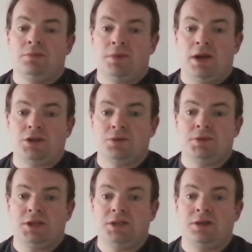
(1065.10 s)
manager
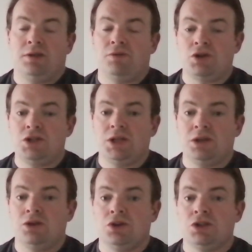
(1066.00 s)
position, the first thing
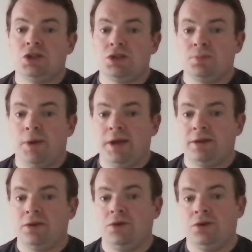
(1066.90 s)
to do is to speak
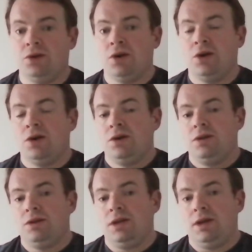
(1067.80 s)
to
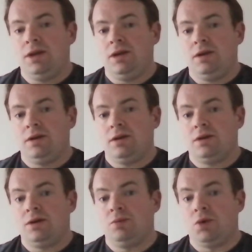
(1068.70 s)
the
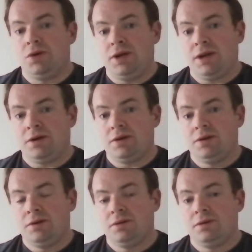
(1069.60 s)
coordinator
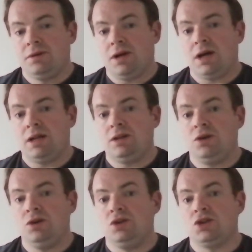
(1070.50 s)
and
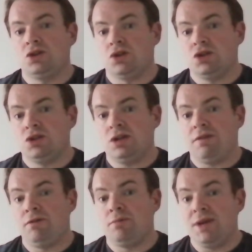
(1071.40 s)
to discuss a
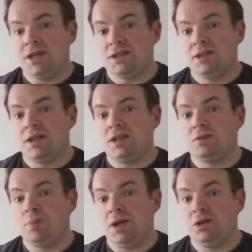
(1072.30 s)
formation that is
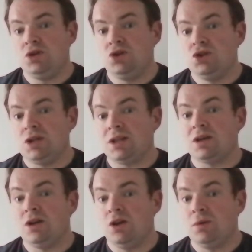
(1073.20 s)
being used at the
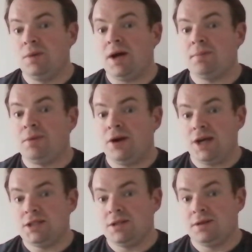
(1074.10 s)
club at
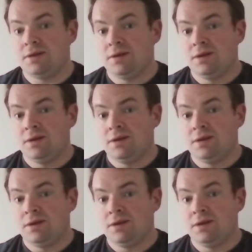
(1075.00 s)
present.